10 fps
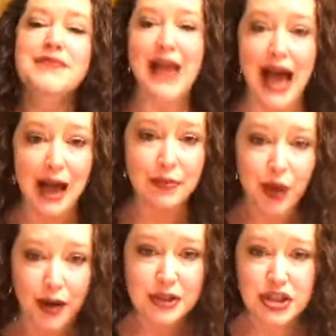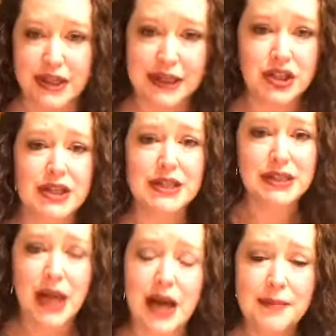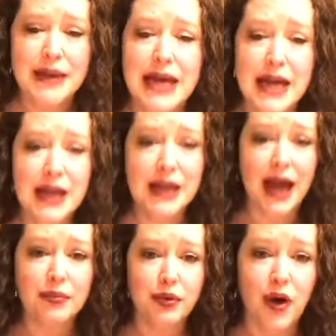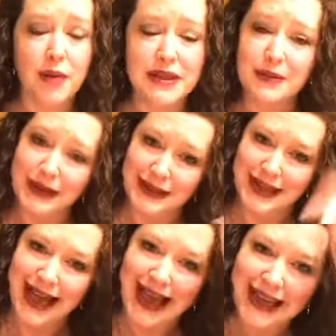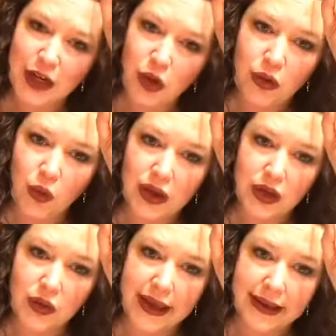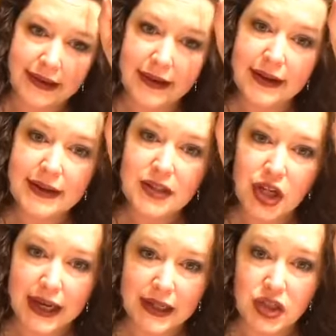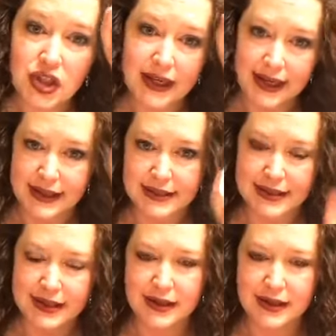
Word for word: I promise change is coming. I promise because I know the one who can change it.